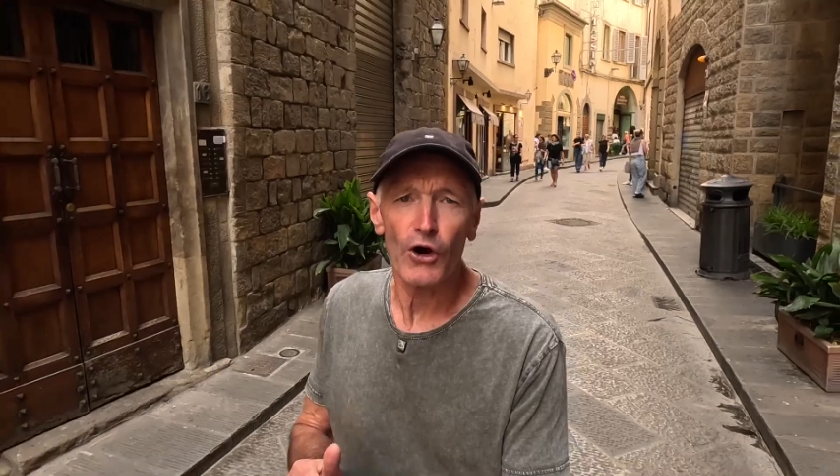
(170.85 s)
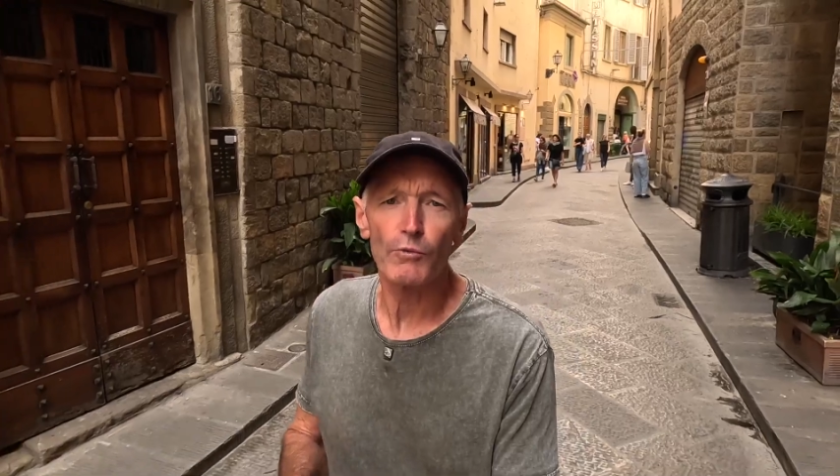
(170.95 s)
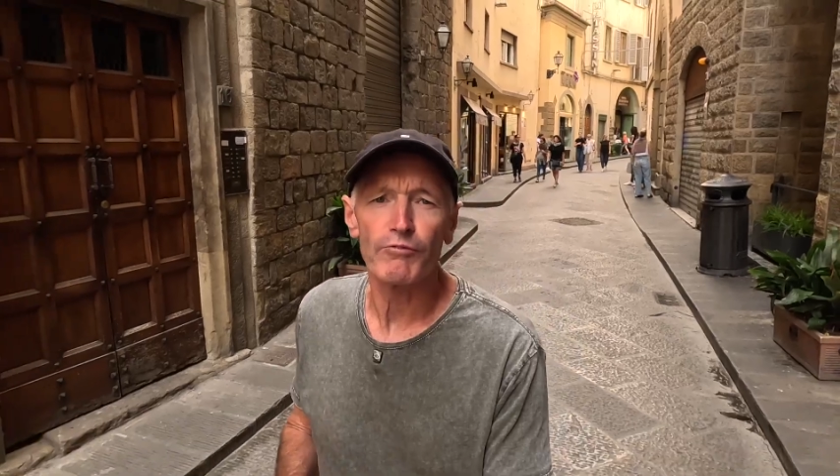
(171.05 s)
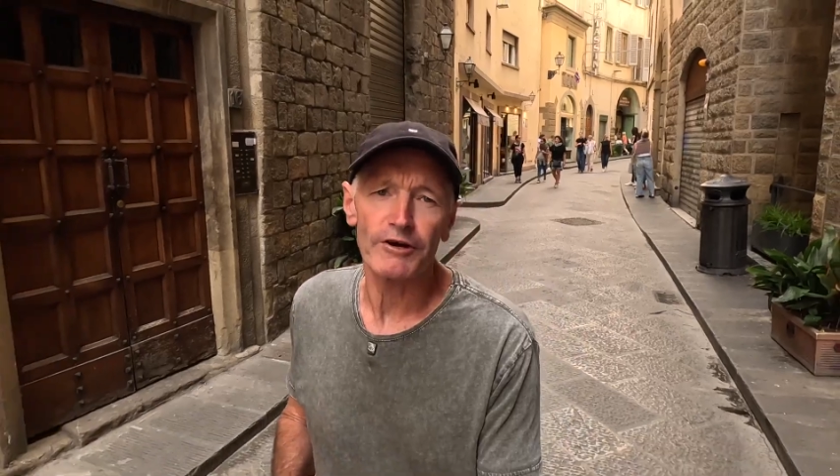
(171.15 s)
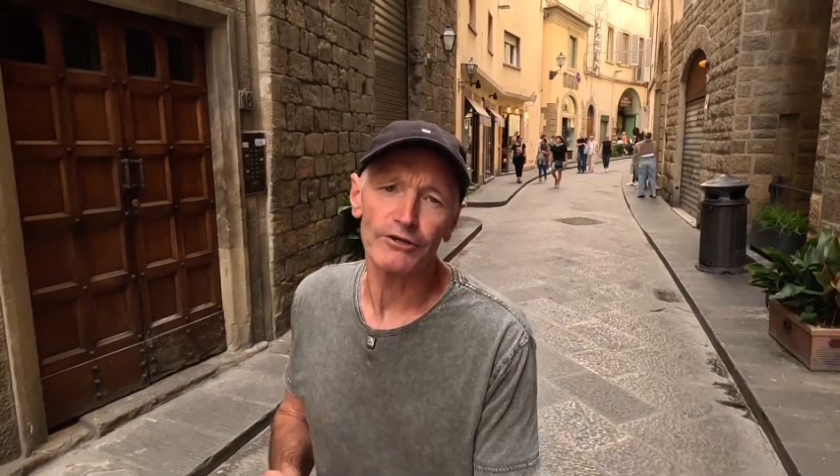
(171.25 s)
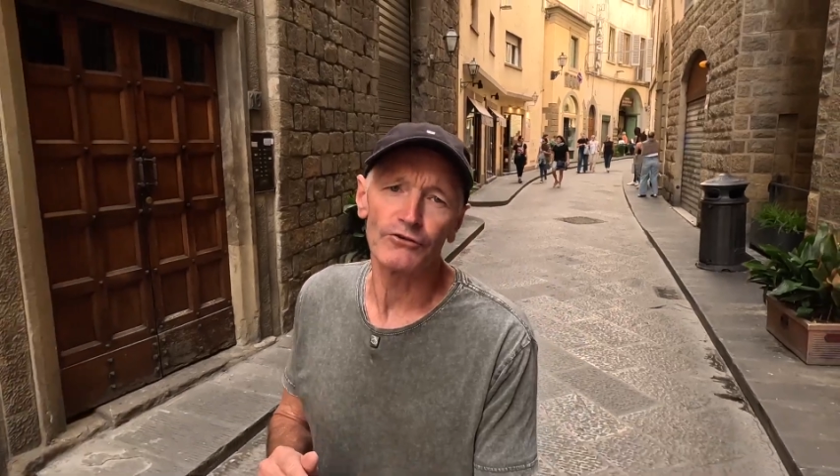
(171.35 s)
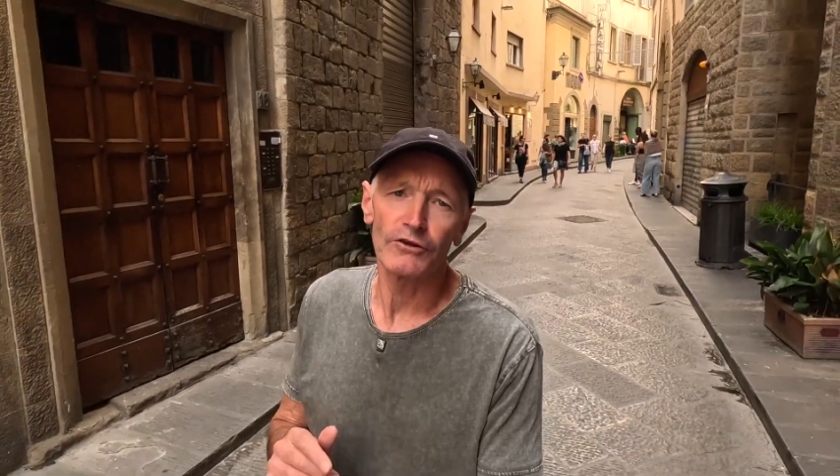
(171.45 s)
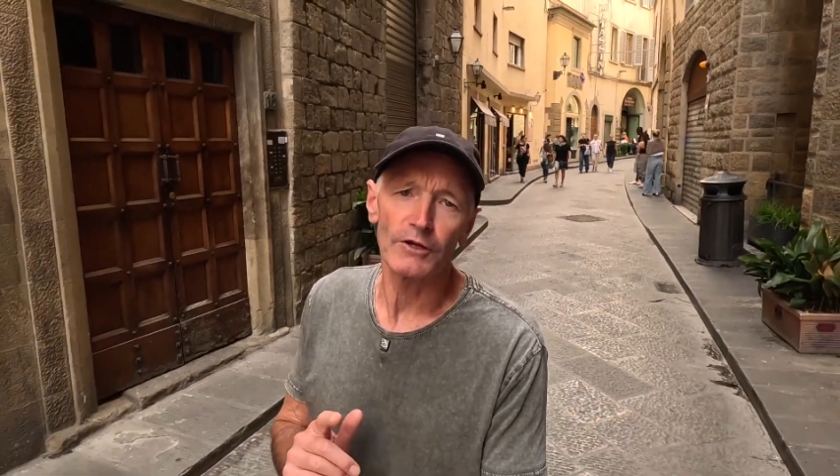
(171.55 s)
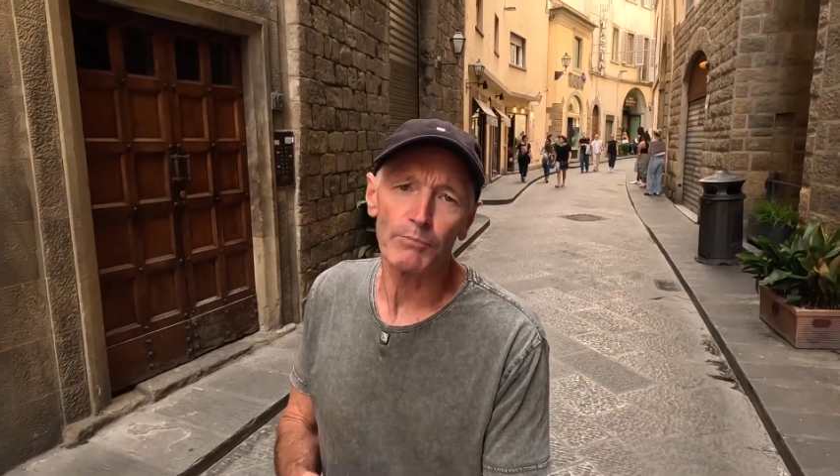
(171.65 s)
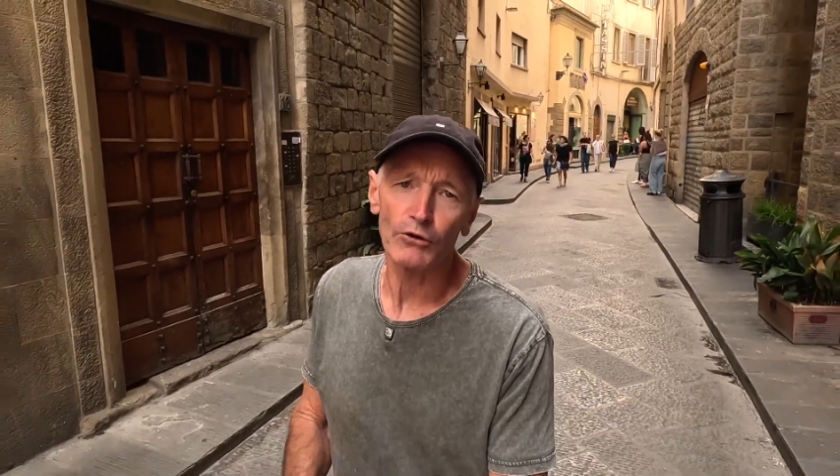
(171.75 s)
old bridge,
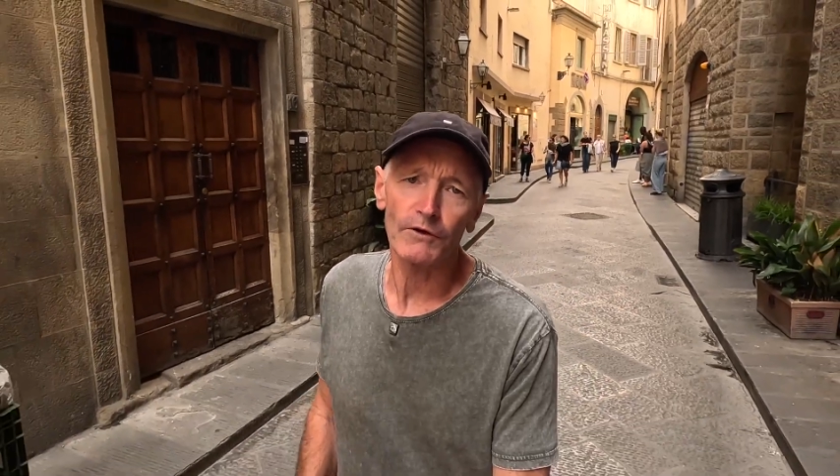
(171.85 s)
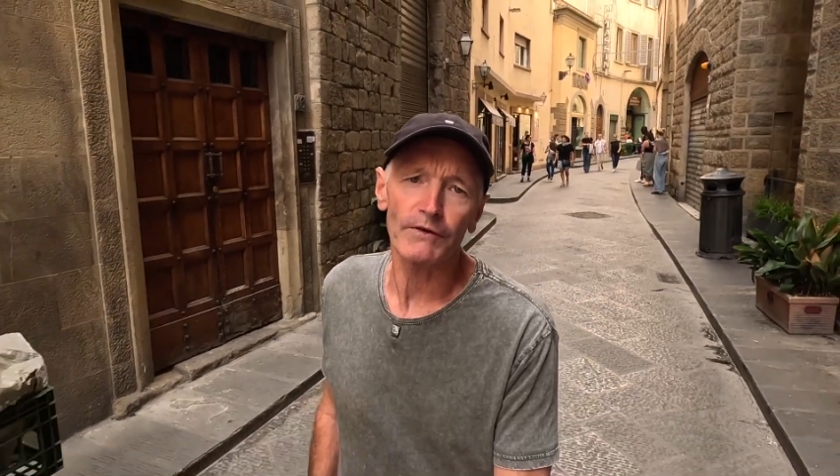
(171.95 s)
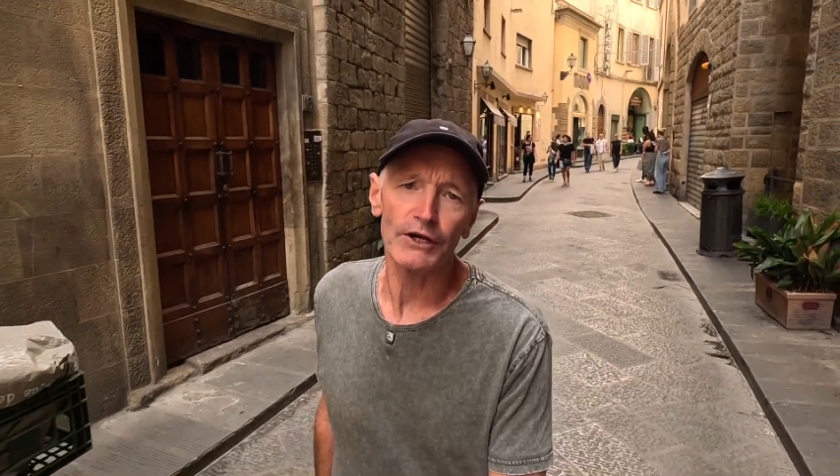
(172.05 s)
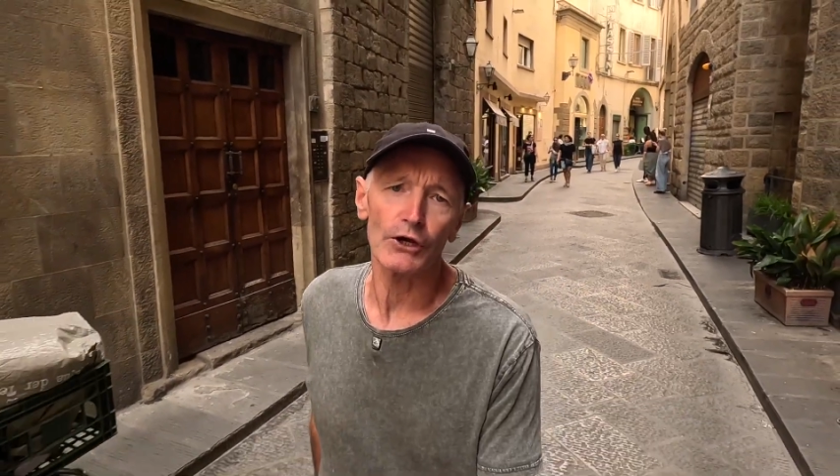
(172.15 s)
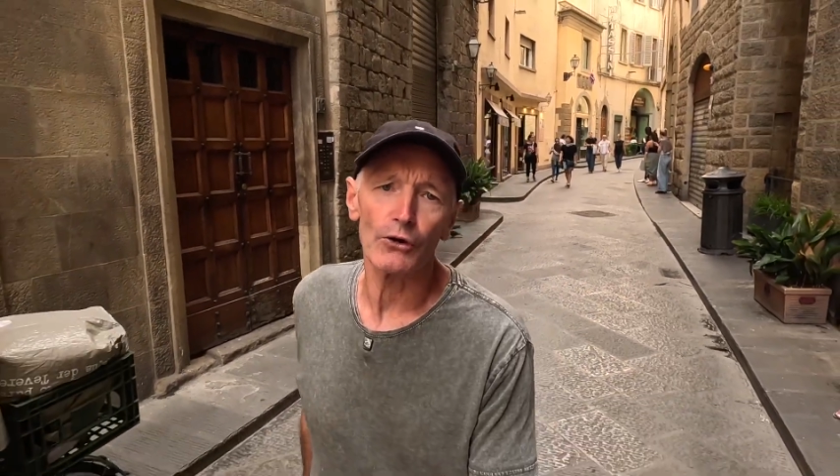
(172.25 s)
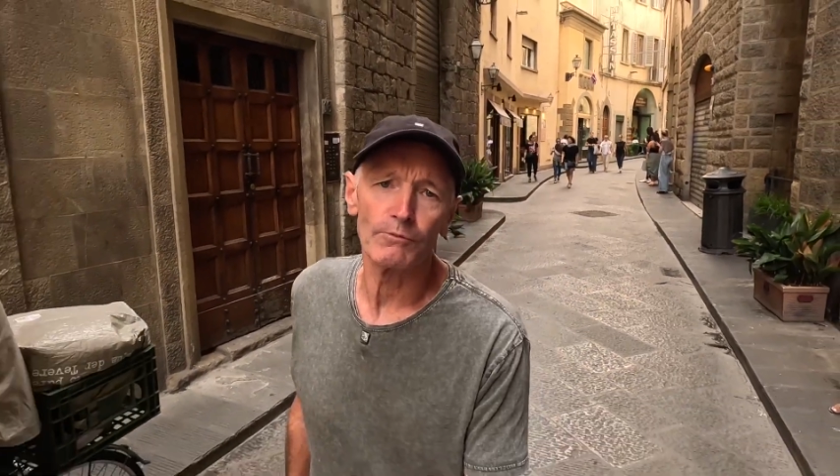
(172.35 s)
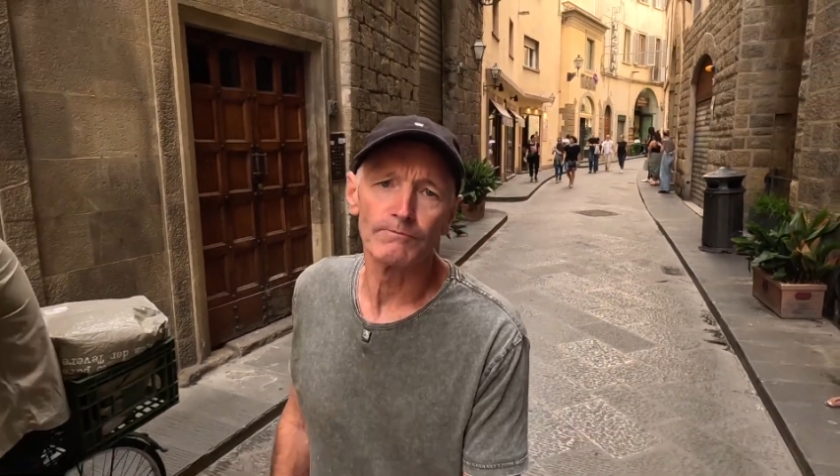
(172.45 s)
the Ponte Vecchio.